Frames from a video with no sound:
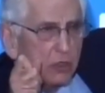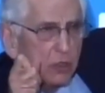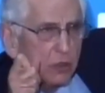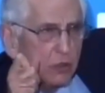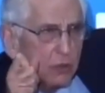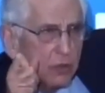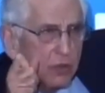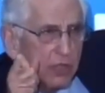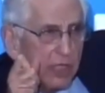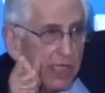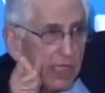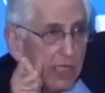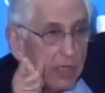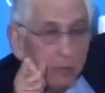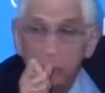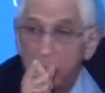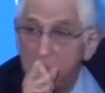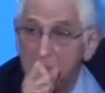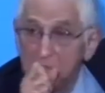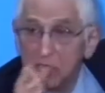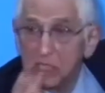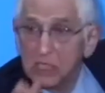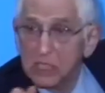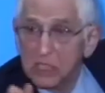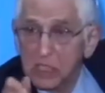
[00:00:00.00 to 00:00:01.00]
to the
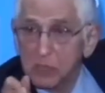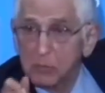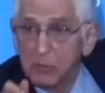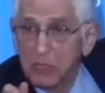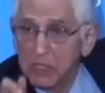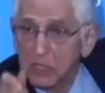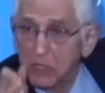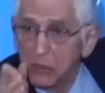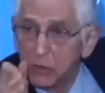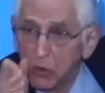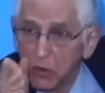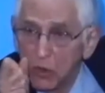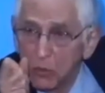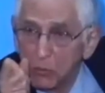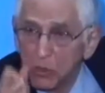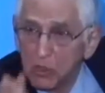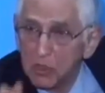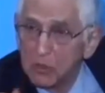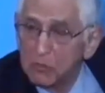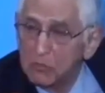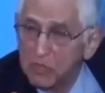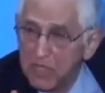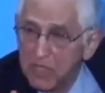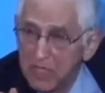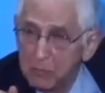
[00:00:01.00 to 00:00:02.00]
businessmen, the
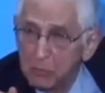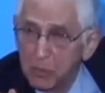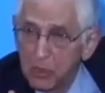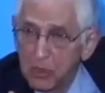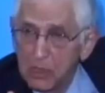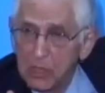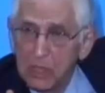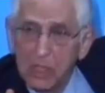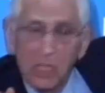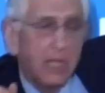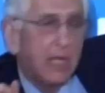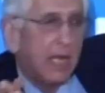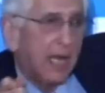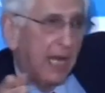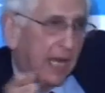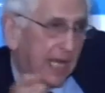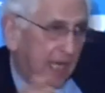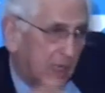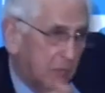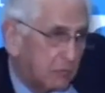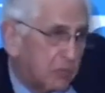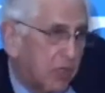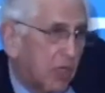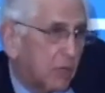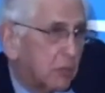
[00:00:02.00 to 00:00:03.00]
corporate people
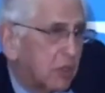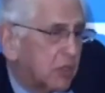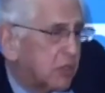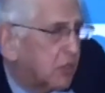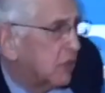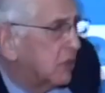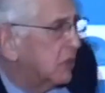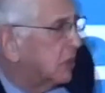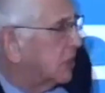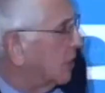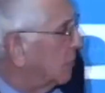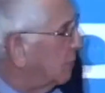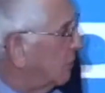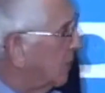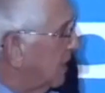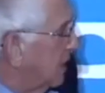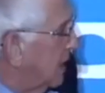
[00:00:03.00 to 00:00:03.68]
and publishers and